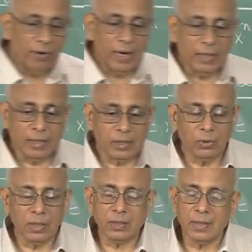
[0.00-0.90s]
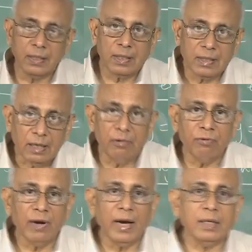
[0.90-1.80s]
flat, x to the 6 is even
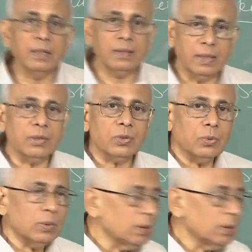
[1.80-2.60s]
flatter, and so